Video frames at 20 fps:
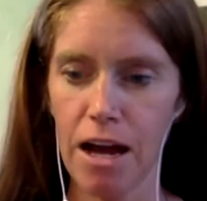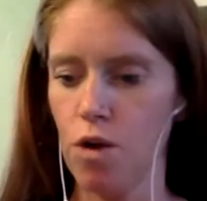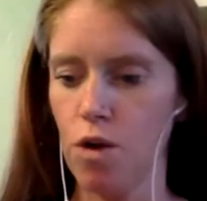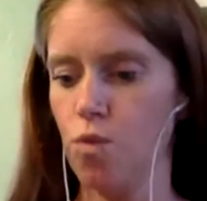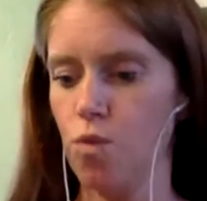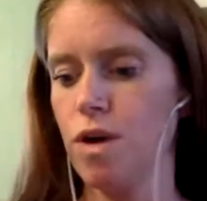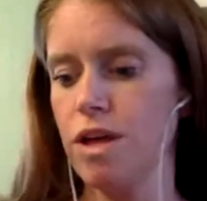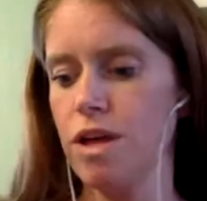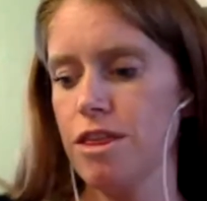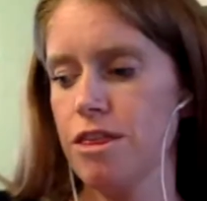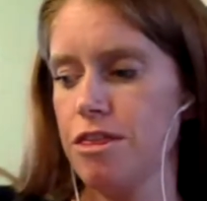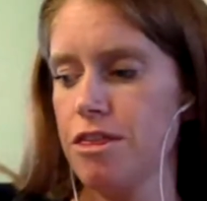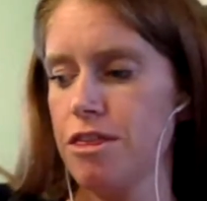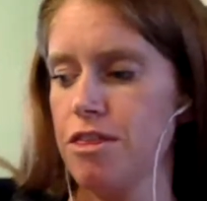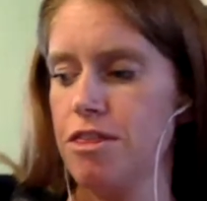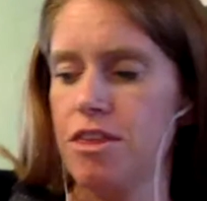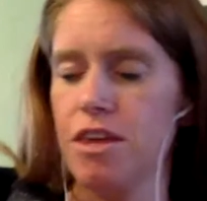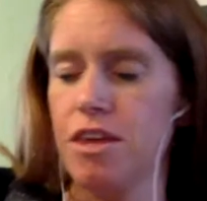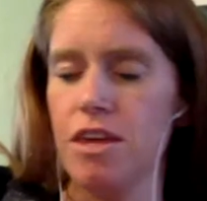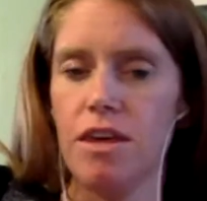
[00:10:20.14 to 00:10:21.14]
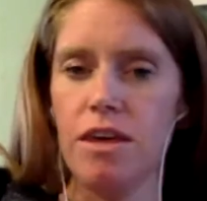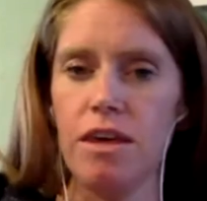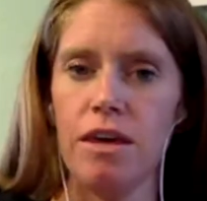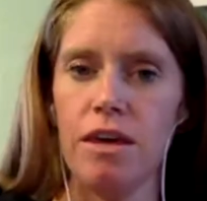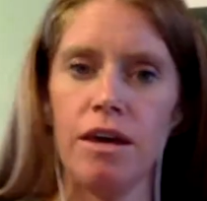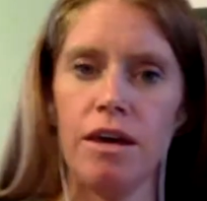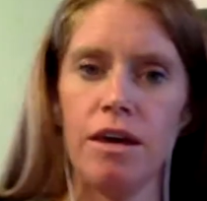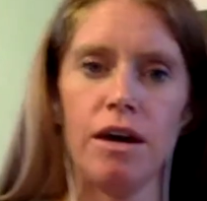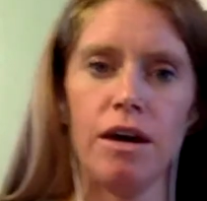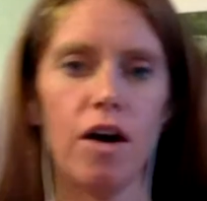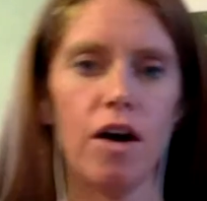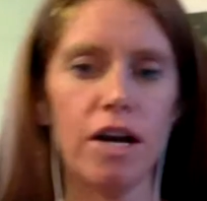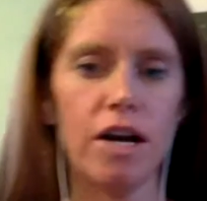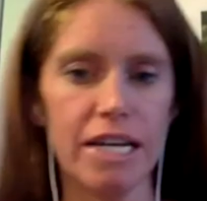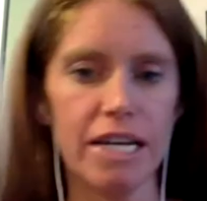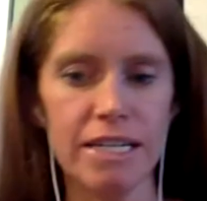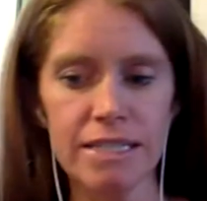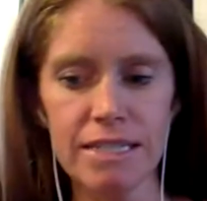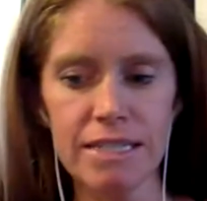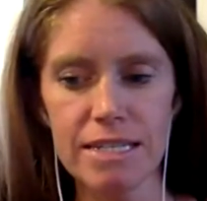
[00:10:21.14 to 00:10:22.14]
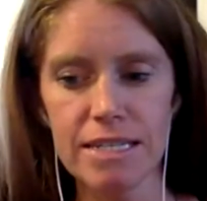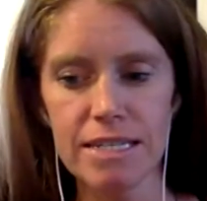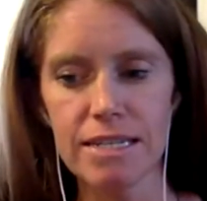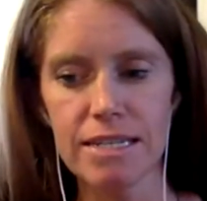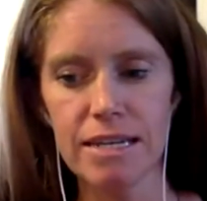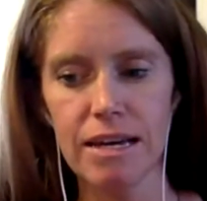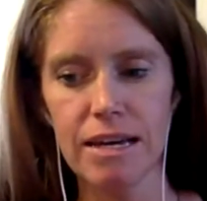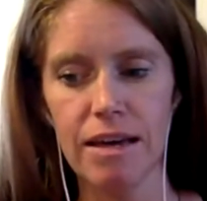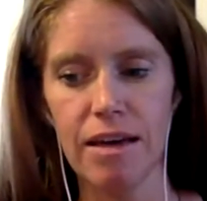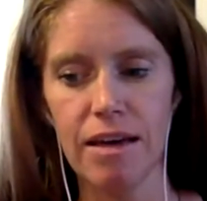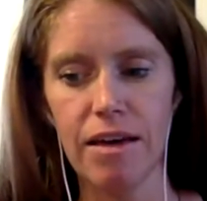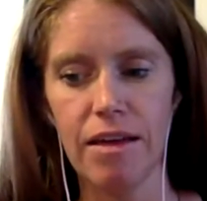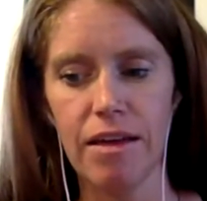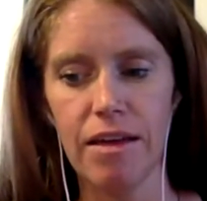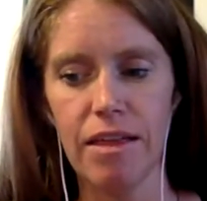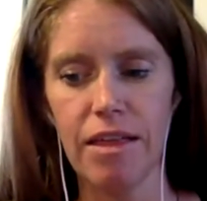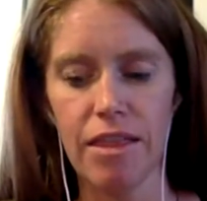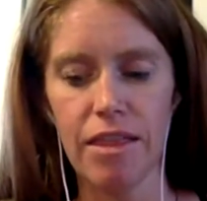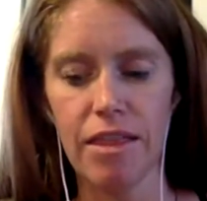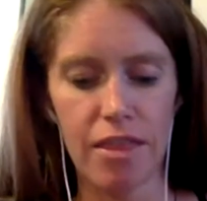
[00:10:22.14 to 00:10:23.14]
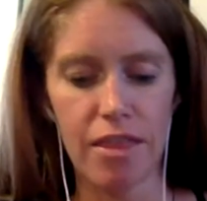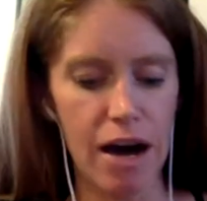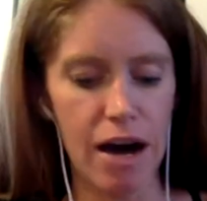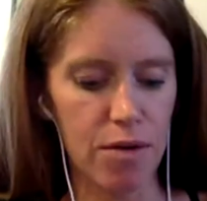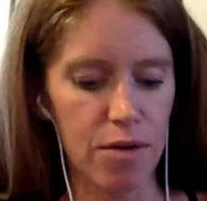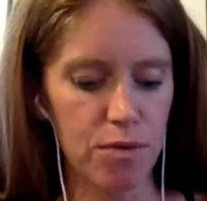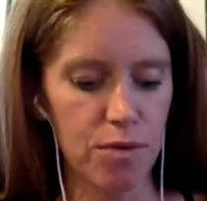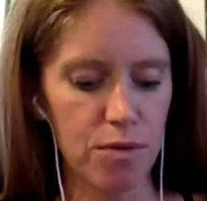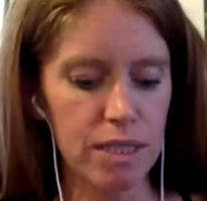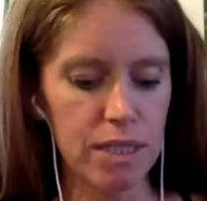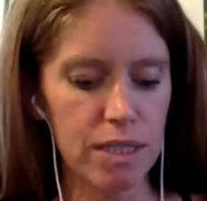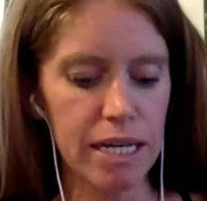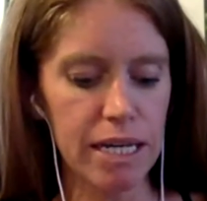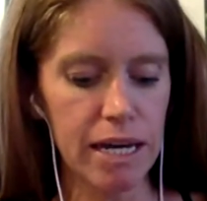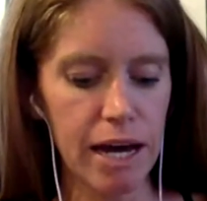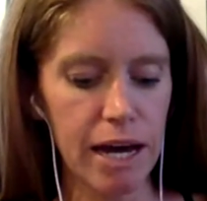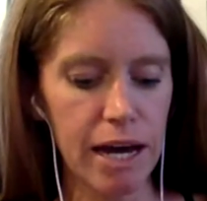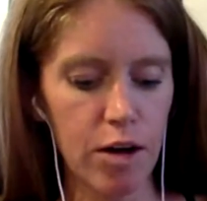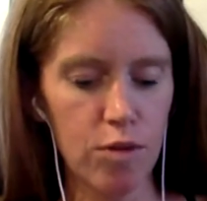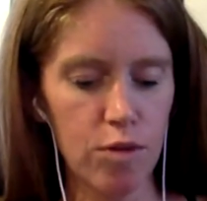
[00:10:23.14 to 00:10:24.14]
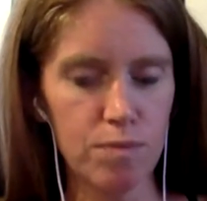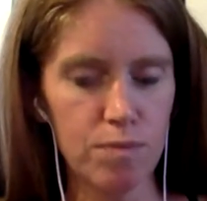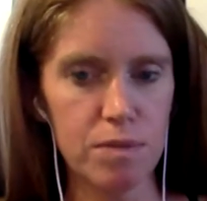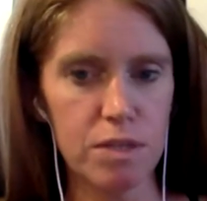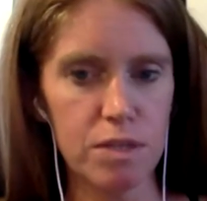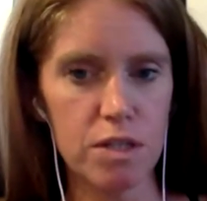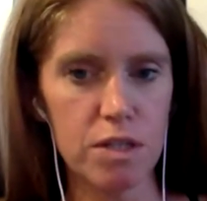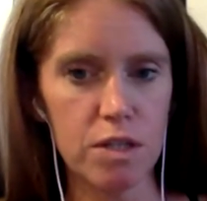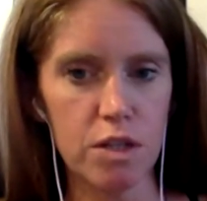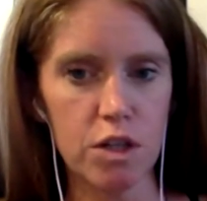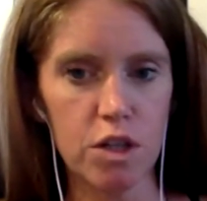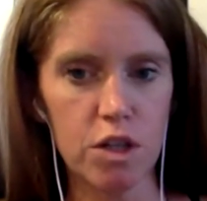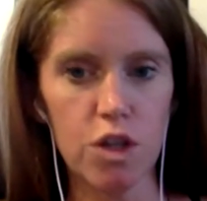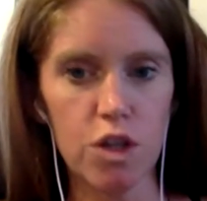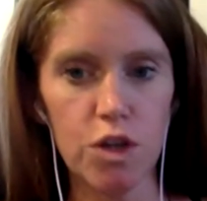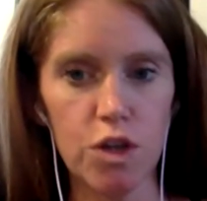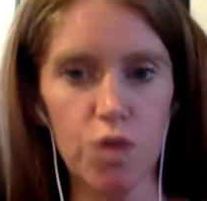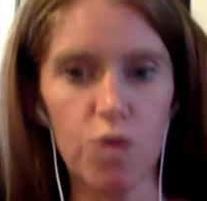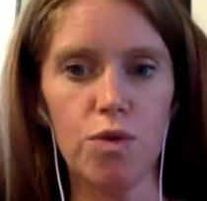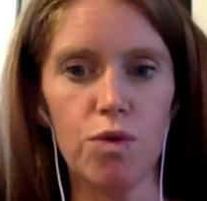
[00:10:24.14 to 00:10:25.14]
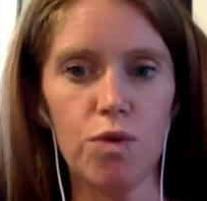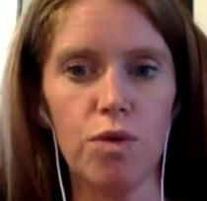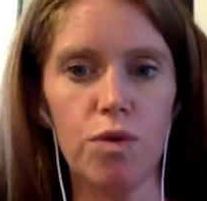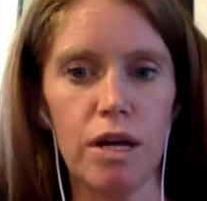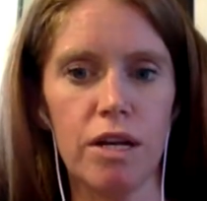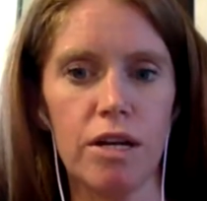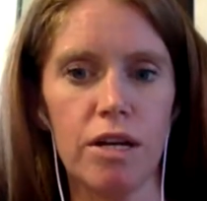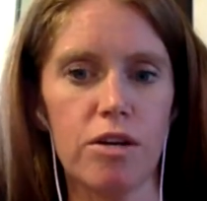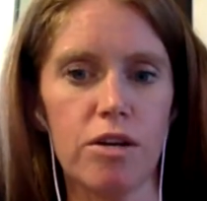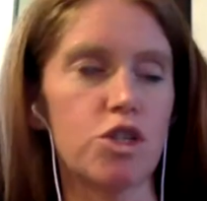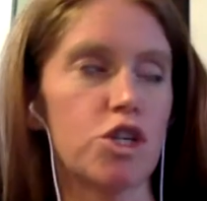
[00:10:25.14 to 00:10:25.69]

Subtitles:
with the audience that really helped you in your